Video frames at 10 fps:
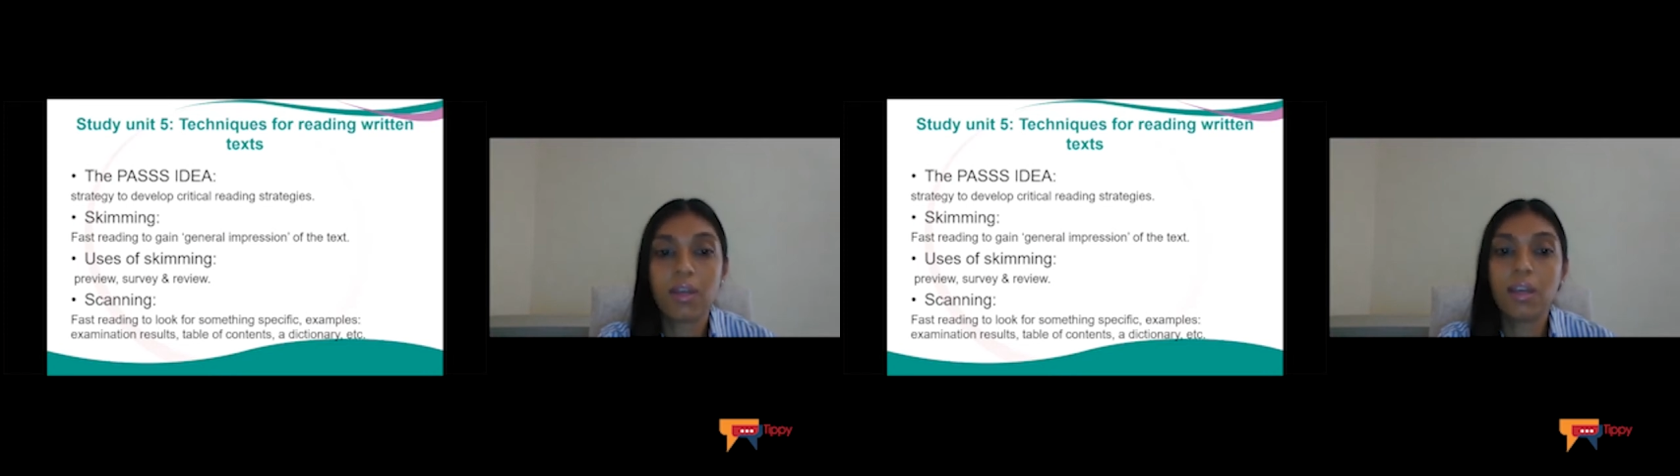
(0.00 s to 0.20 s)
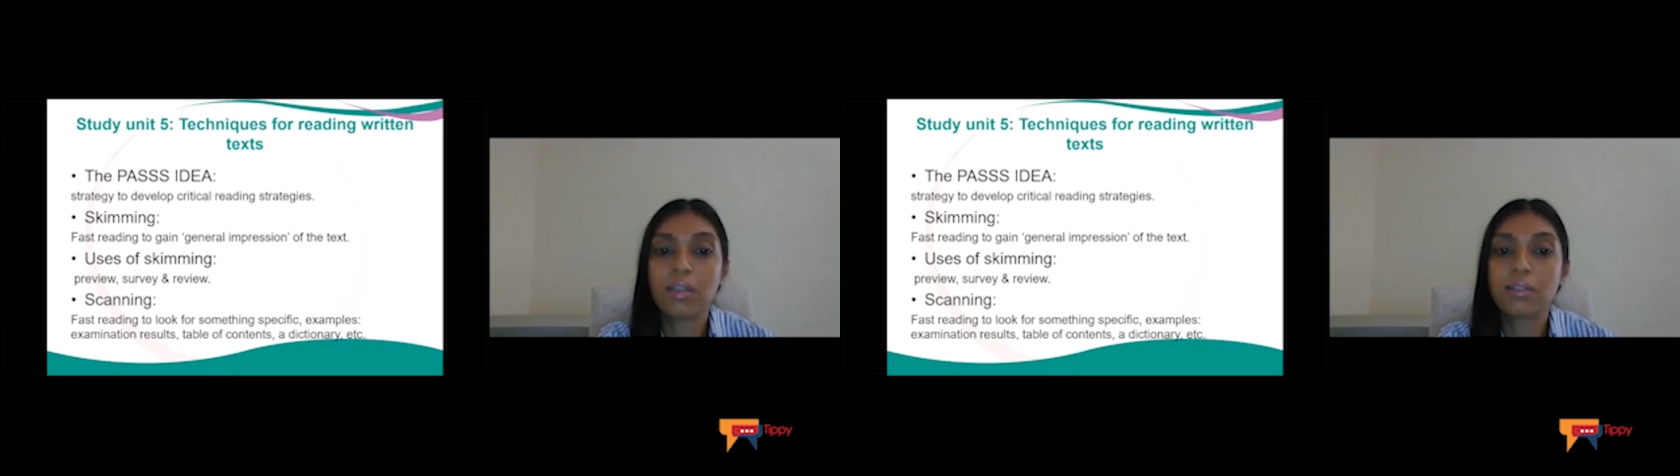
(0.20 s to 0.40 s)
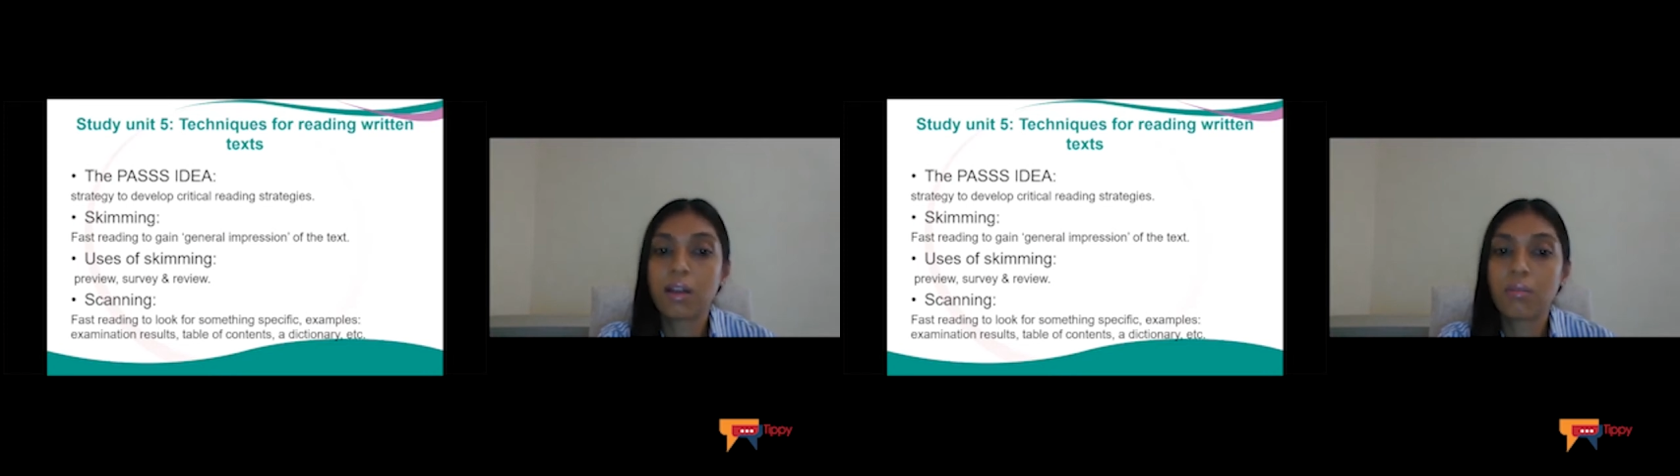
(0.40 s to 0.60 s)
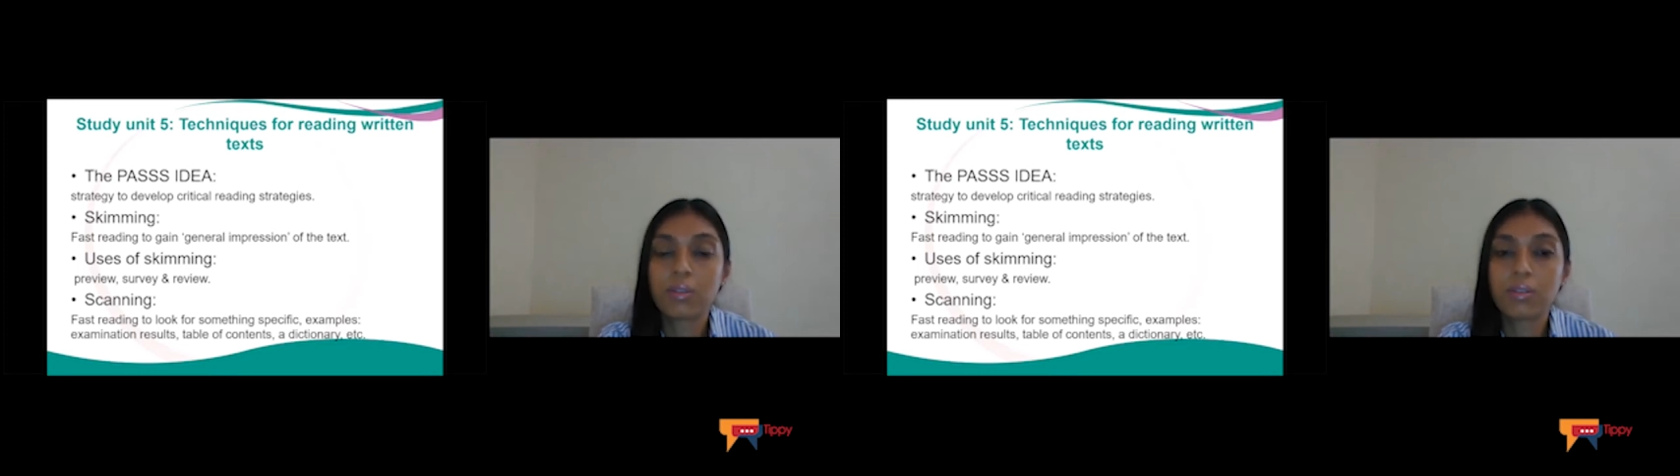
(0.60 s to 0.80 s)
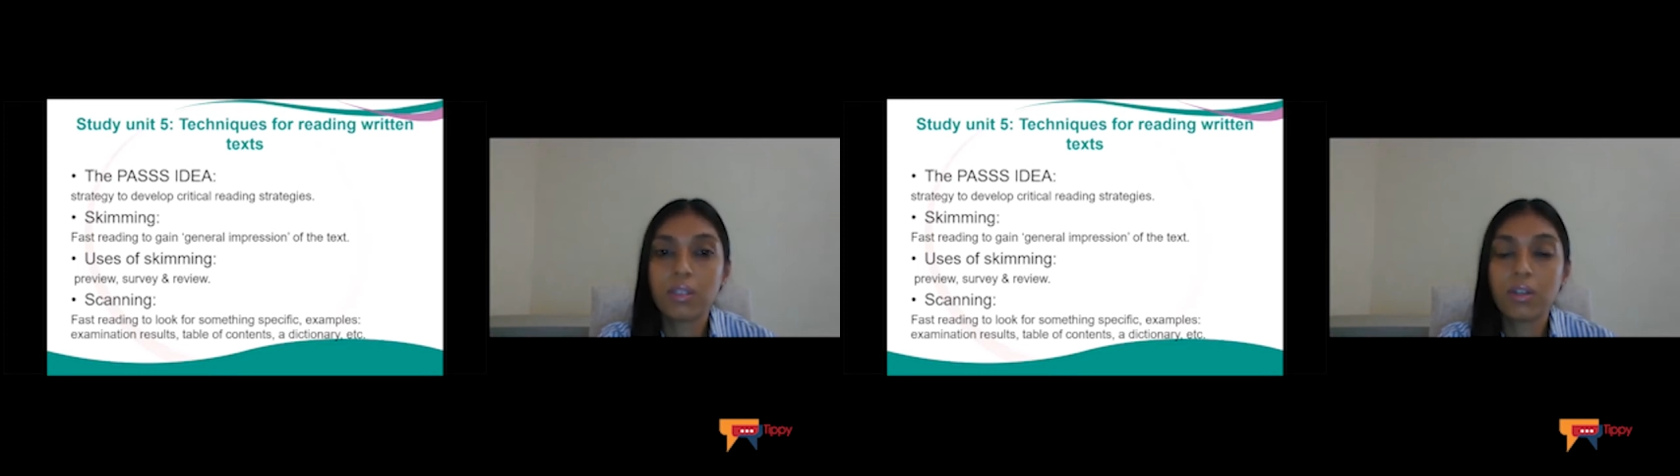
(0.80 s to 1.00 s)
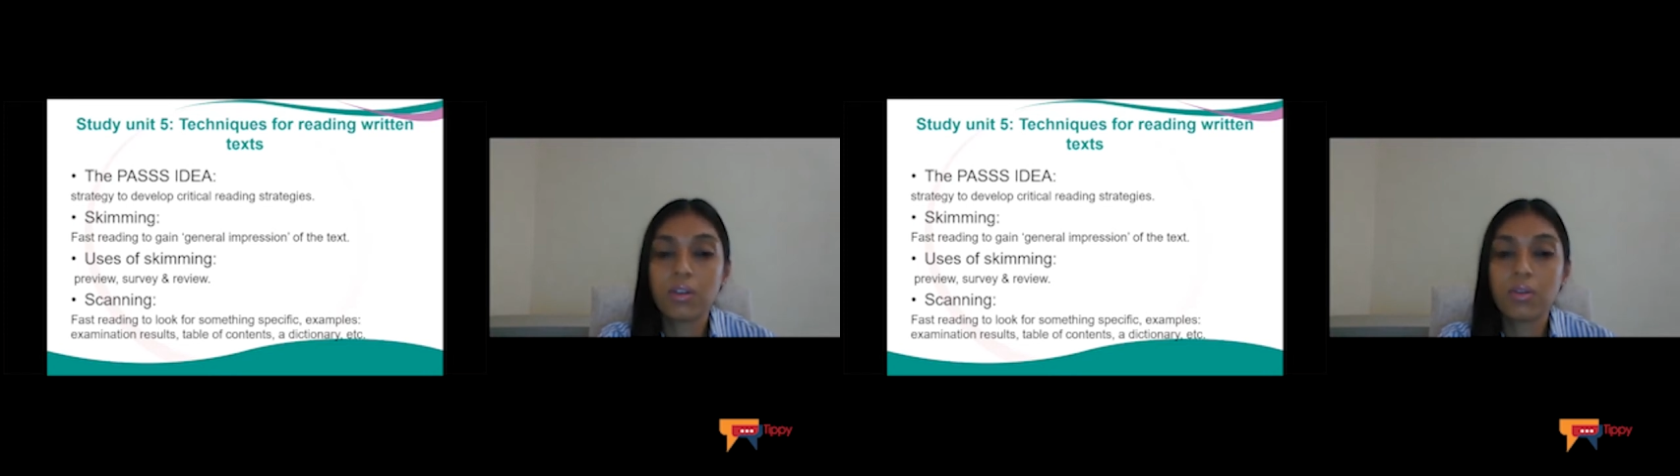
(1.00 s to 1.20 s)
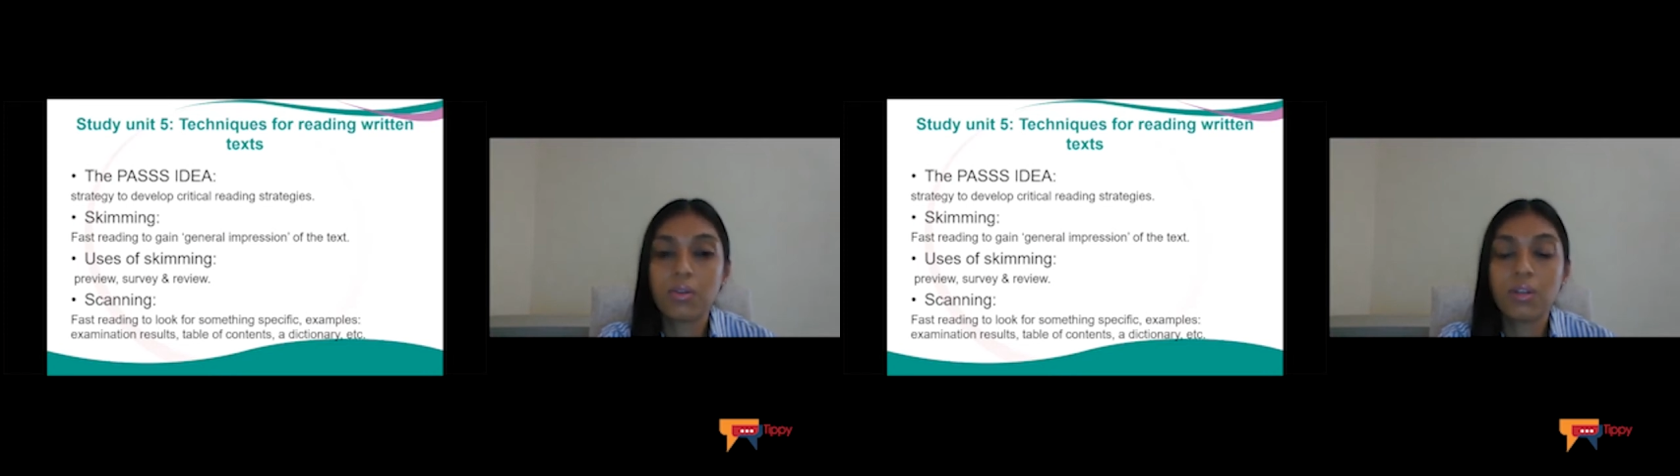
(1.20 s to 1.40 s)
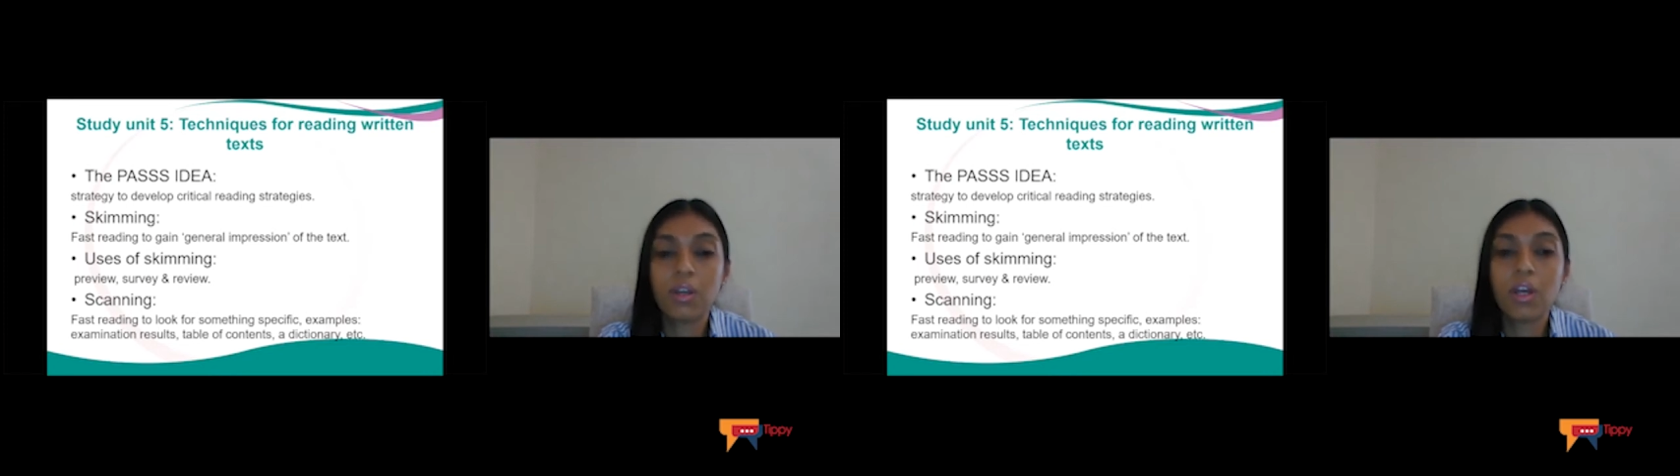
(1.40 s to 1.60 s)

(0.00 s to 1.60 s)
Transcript: Examples include